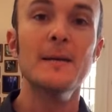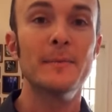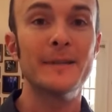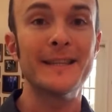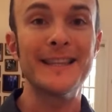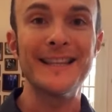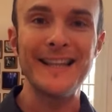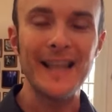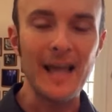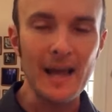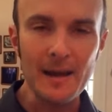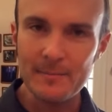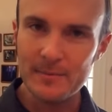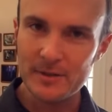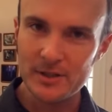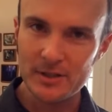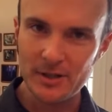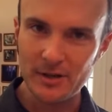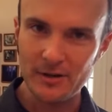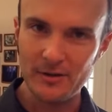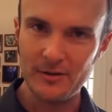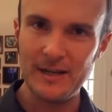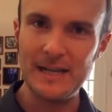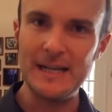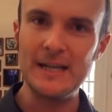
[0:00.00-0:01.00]
but the
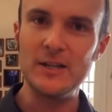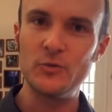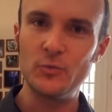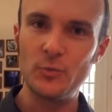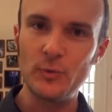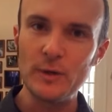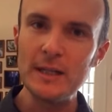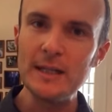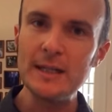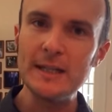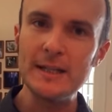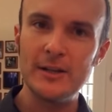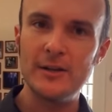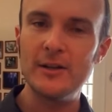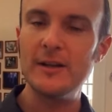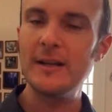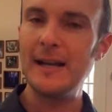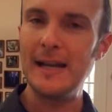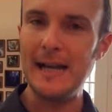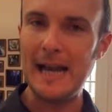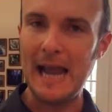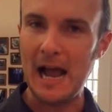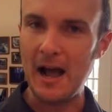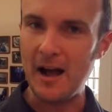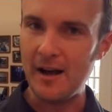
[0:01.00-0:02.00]
limestone is really
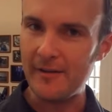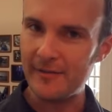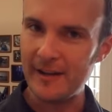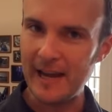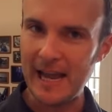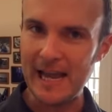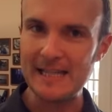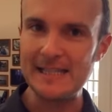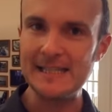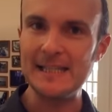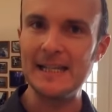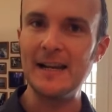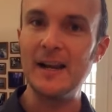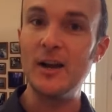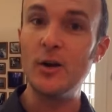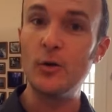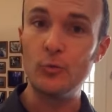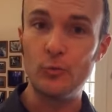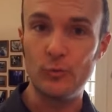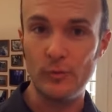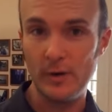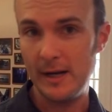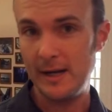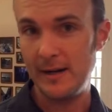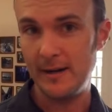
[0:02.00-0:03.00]
good at off-gassing
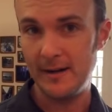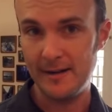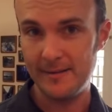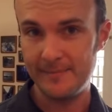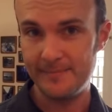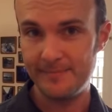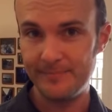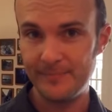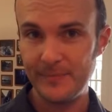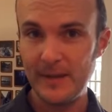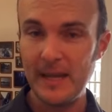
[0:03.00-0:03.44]
radon.